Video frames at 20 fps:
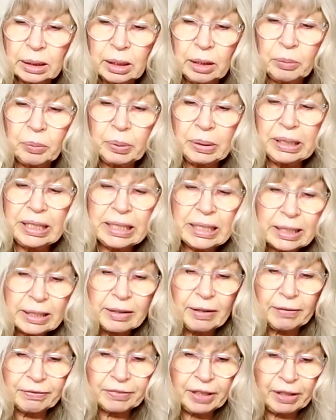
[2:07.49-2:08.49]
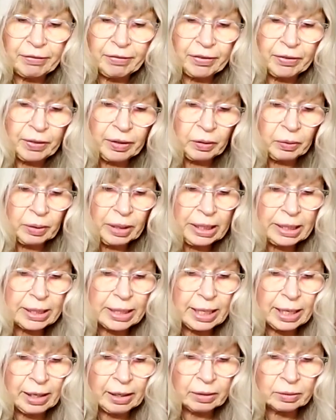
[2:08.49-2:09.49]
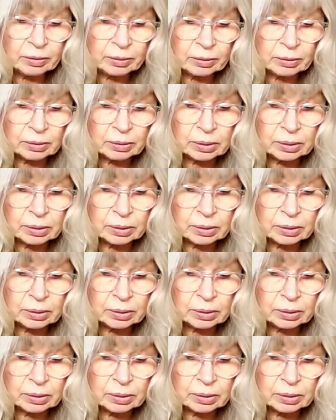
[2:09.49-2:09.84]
I really stuffed everything right down.